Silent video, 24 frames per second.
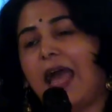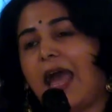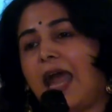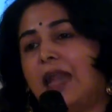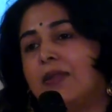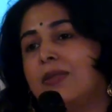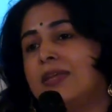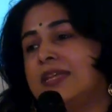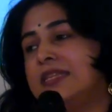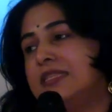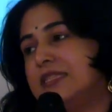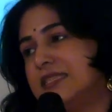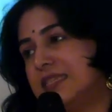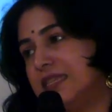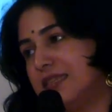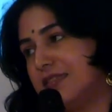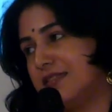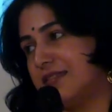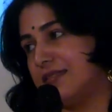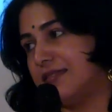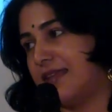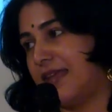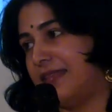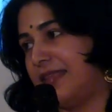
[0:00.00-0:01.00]
and
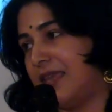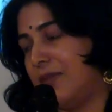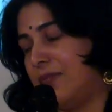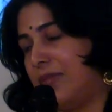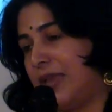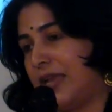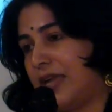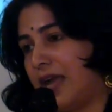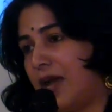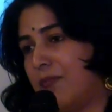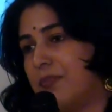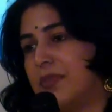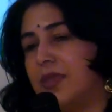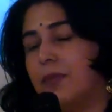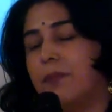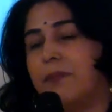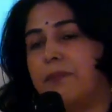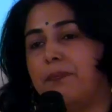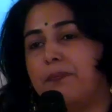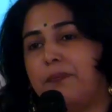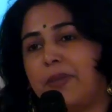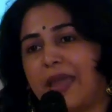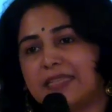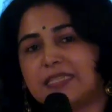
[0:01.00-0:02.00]
insists that they become the
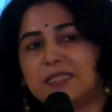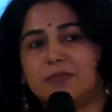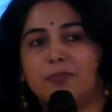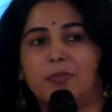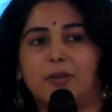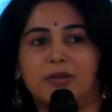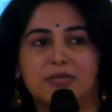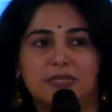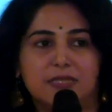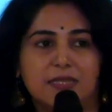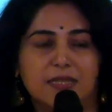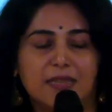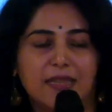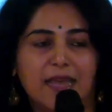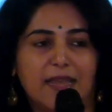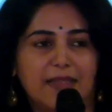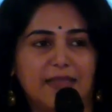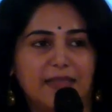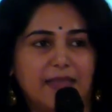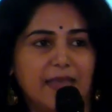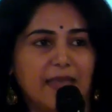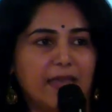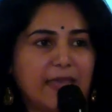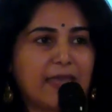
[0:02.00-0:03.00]
best person
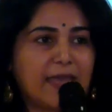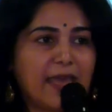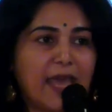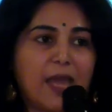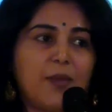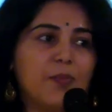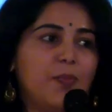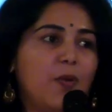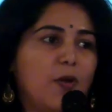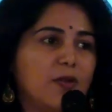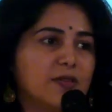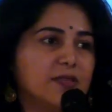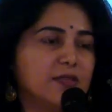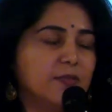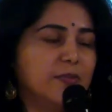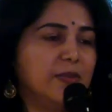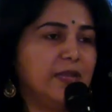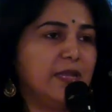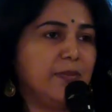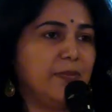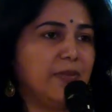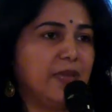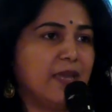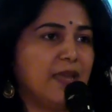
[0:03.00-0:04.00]
that they can
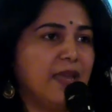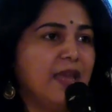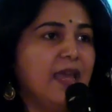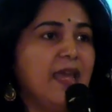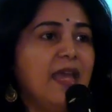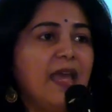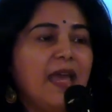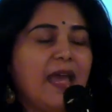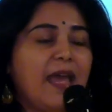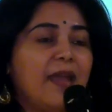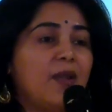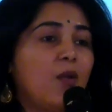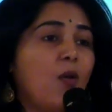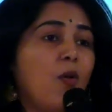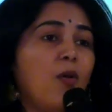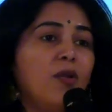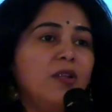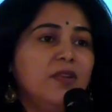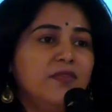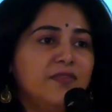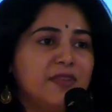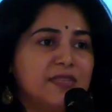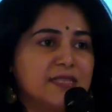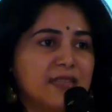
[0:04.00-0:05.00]
possibly be. And
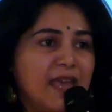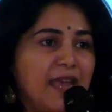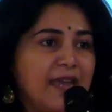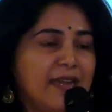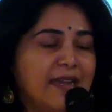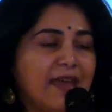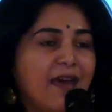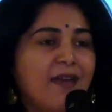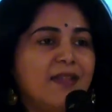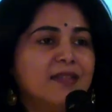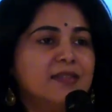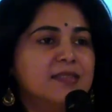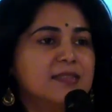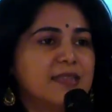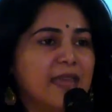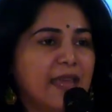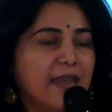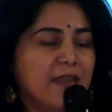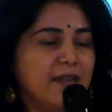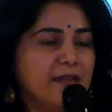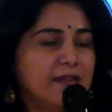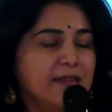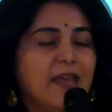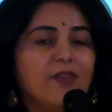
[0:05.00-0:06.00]
all of us adults
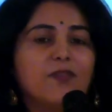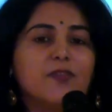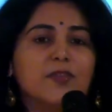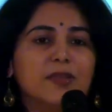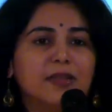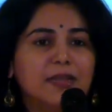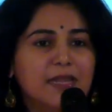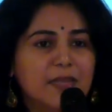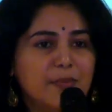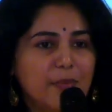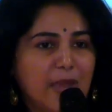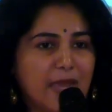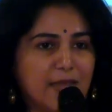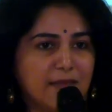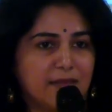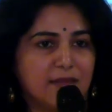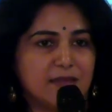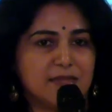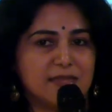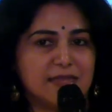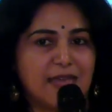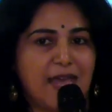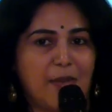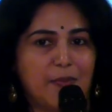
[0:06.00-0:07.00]
can definitely make
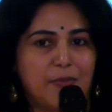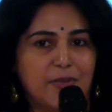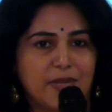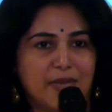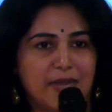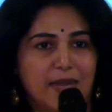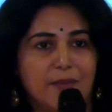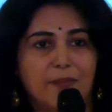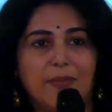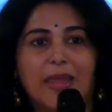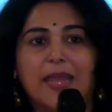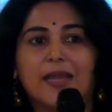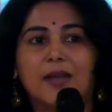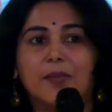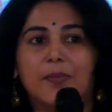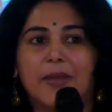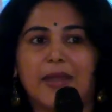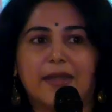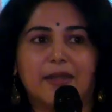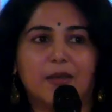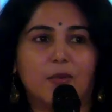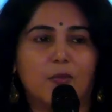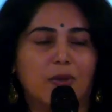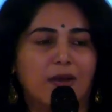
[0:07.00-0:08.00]
this happen and make a
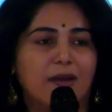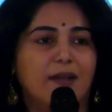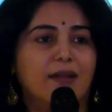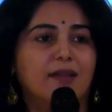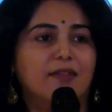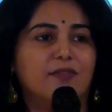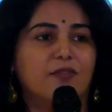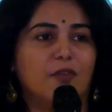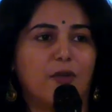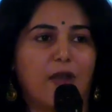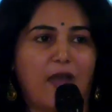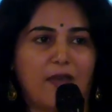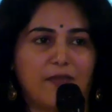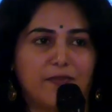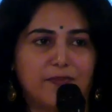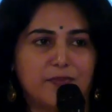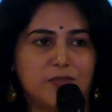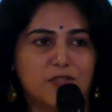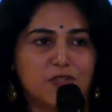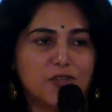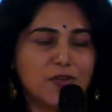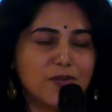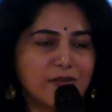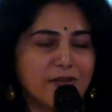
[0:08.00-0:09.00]
better world for our
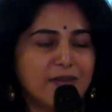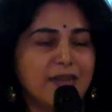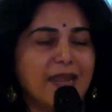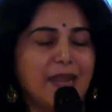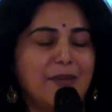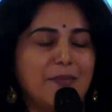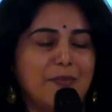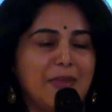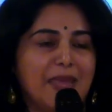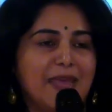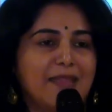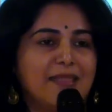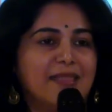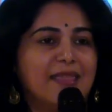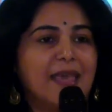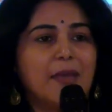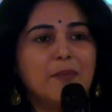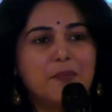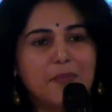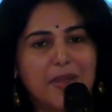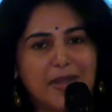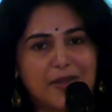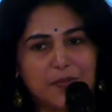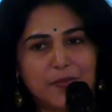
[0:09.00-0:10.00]
children and make
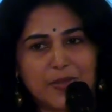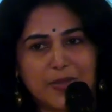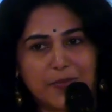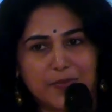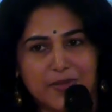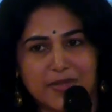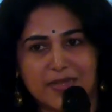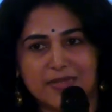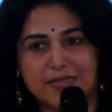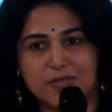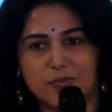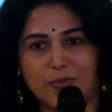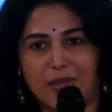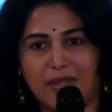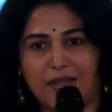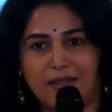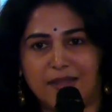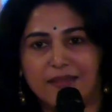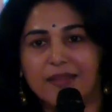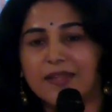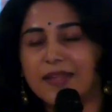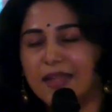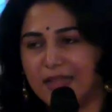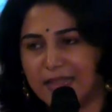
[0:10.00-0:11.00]
them better people as
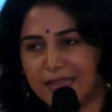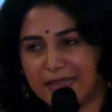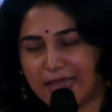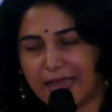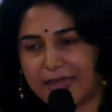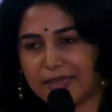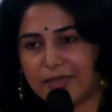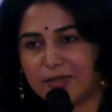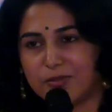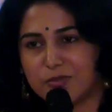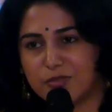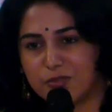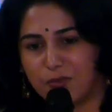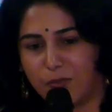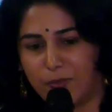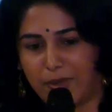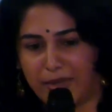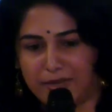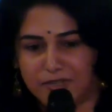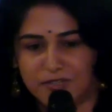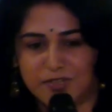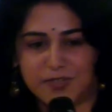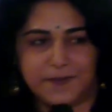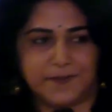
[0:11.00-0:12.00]
well. Thank you so
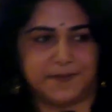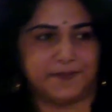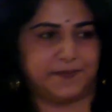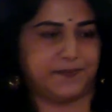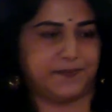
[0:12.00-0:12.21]
much.